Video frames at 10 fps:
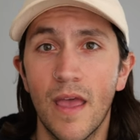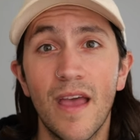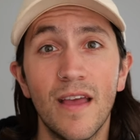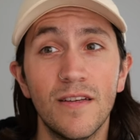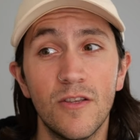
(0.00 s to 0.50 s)

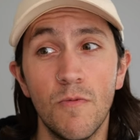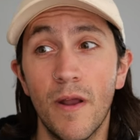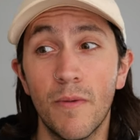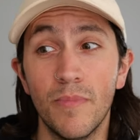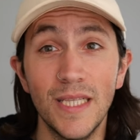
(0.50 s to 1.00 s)
And you
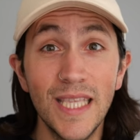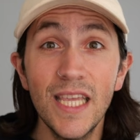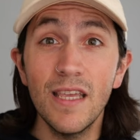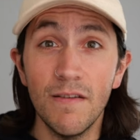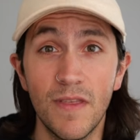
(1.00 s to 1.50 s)
better
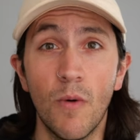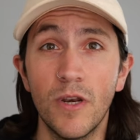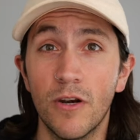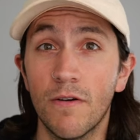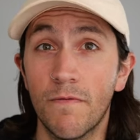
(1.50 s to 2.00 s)
believe that
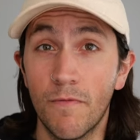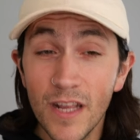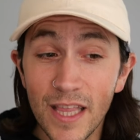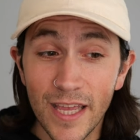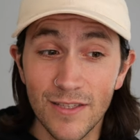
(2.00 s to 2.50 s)
when you're a
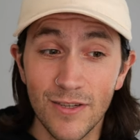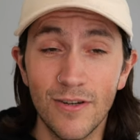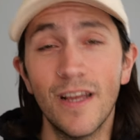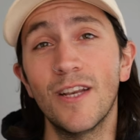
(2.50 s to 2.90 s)
freelancer